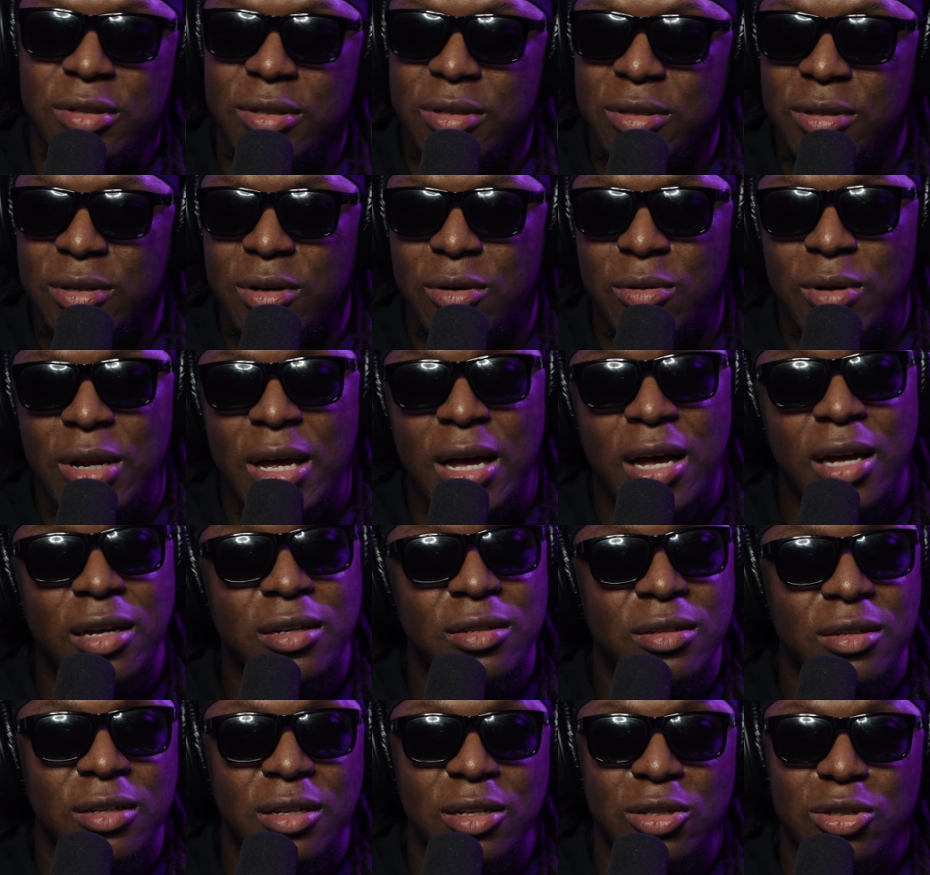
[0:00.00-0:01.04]
No lie.
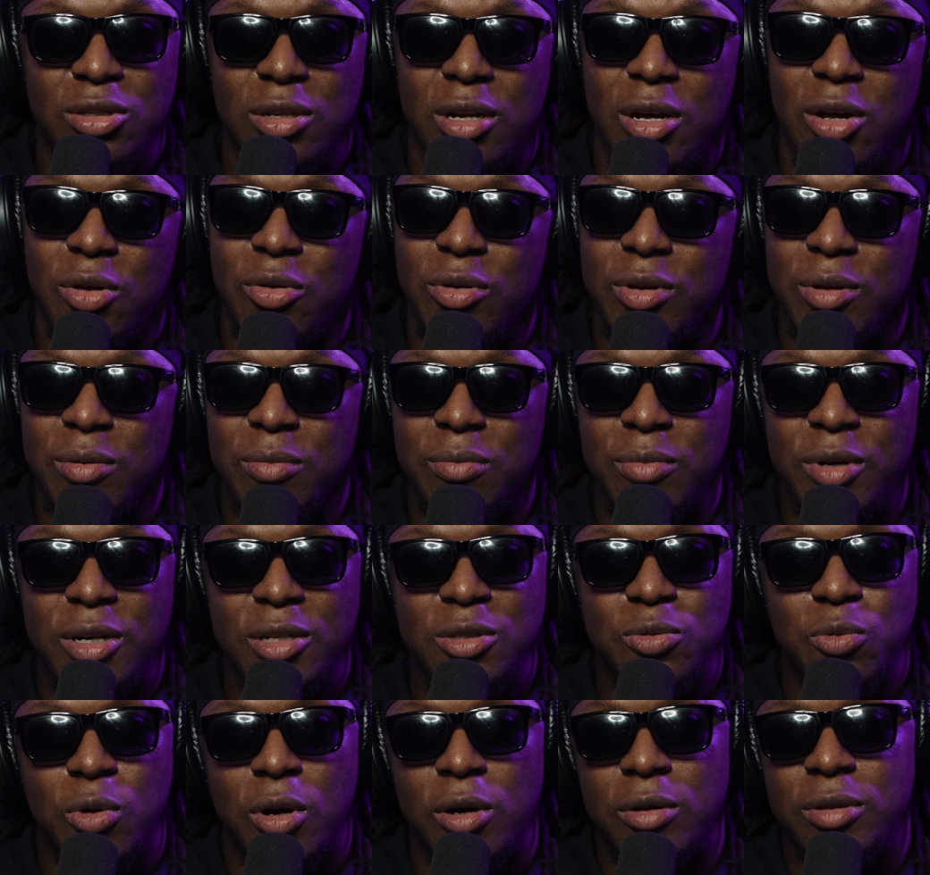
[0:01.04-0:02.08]
It's lonely, but it's
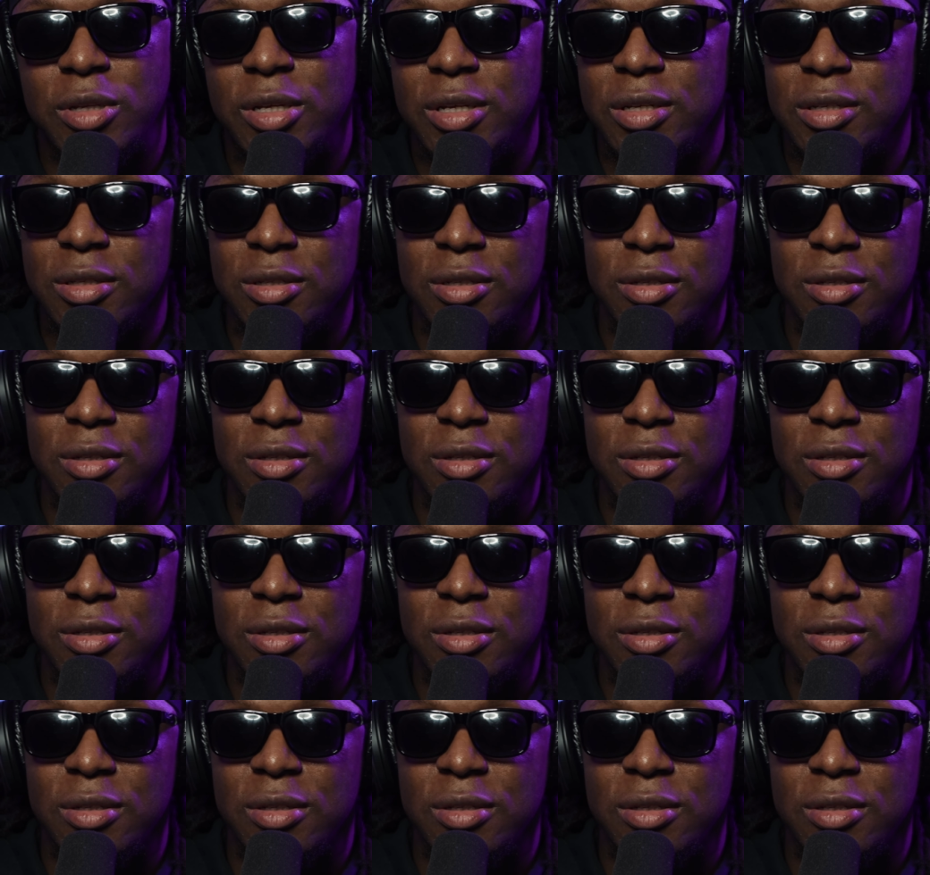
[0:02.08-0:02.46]
worth it.